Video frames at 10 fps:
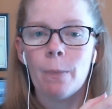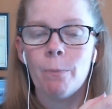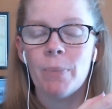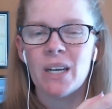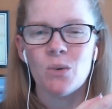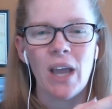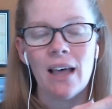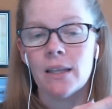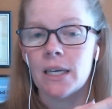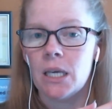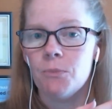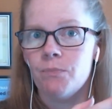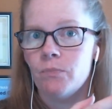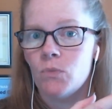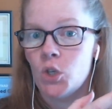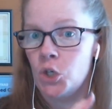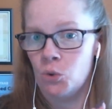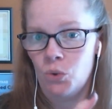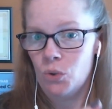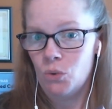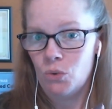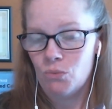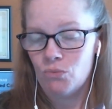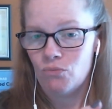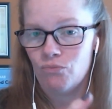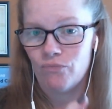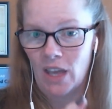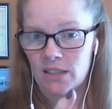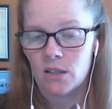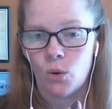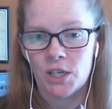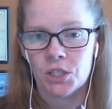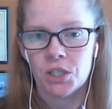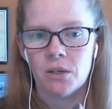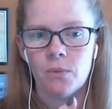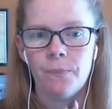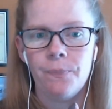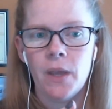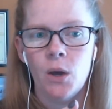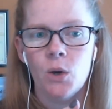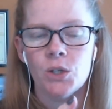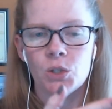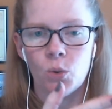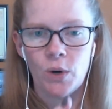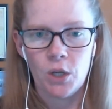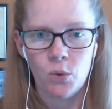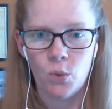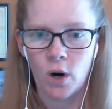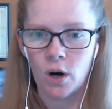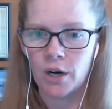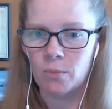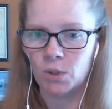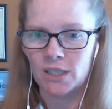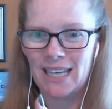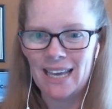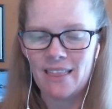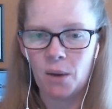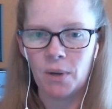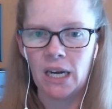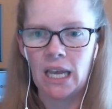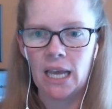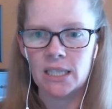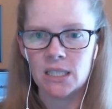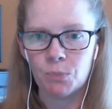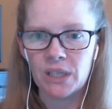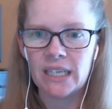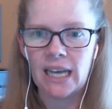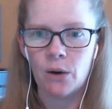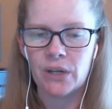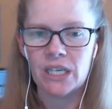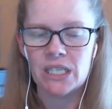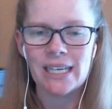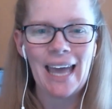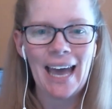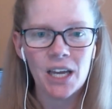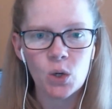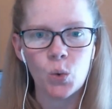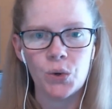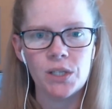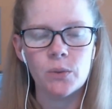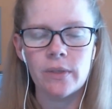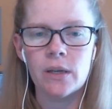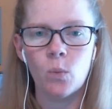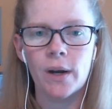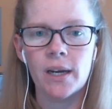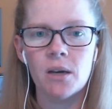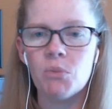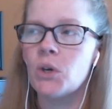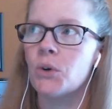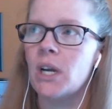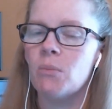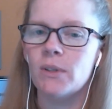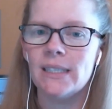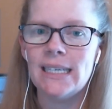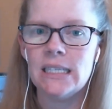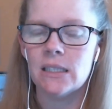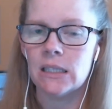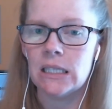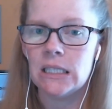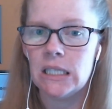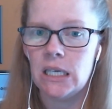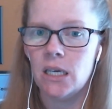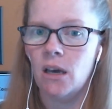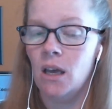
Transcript: But in reality, do you? That's the question. So when you are able to take that money and split it out into categories within YNAB, you're able to easily see